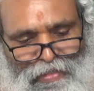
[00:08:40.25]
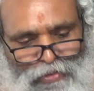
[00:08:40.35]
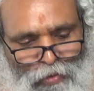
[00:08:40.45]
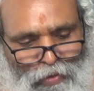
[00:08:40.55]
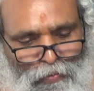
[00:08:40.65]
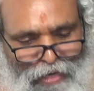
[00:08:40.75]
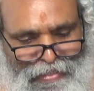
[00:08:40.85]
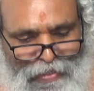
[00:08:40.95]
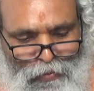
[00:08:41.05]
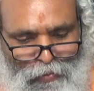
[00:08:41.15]
So what
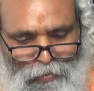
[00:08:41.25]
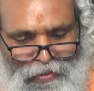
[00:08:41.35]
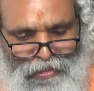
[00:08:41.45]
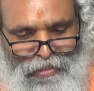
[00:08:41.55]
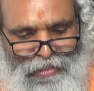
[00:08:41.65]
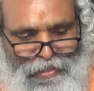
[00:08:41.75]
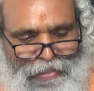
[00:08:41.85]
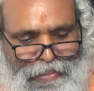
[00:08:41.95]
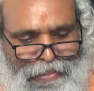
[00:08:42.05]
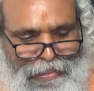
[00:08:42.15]
they do?
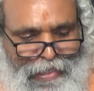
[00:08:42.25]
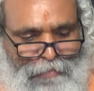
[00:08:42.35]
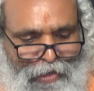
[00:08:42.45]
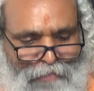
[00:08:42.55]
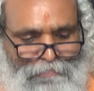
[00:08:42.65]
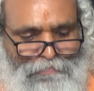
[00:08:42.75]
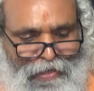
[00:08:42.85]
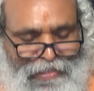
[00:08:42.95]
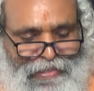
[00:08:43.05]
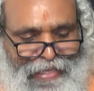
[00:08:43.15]
They give
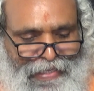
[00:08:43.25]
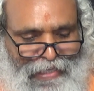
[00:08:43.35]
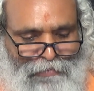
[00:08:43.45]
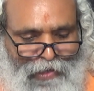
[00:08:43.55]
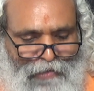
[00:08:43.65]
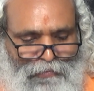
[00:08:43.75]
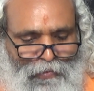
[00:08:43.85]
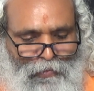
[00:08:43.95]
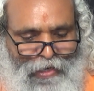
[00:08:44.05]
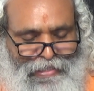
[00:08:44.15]
up
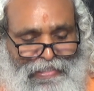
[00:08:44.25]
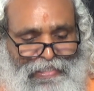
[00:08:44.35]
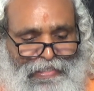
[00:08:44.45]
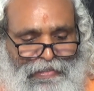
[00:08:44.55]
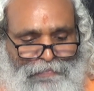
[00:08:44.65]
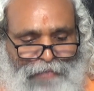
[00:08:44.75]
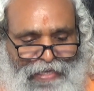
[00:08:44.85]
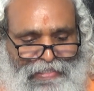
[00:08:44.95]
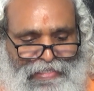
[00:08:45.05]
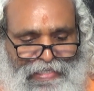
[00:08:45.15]
what is
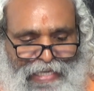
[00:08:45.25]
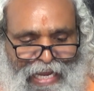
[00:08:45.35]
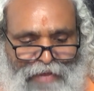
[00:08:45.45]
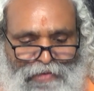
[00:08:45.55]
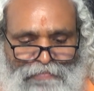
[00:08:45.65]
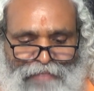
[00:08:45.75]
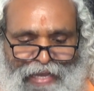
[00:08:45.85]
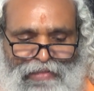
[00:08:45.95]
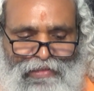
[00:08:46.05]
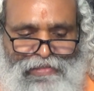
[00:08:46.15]
prescribed
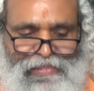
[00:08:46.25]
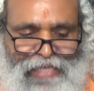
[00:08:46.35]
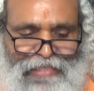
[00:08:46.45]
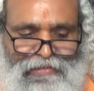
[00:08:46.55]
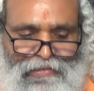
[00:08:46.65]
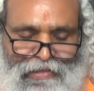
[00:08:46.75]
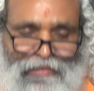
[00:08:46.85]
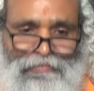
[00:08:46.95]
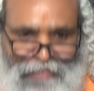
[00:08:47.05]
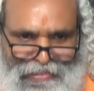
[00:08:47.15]
by the
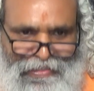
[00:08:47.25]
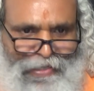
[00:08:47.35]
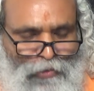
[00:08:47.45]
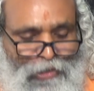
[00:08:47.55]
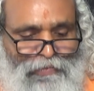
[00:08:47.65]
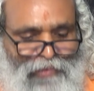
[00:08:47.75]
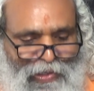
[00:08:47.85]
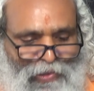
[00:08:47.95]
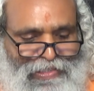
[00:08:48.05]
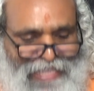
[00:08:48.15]
Sastra. Means they don't
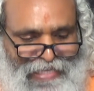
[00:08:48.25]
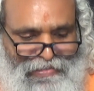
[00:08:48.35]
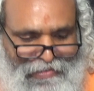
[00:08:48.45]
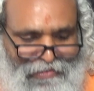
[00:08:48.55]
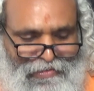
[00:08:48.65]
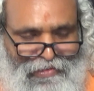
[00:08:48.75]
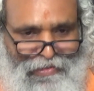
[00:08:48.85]
follow Sastra.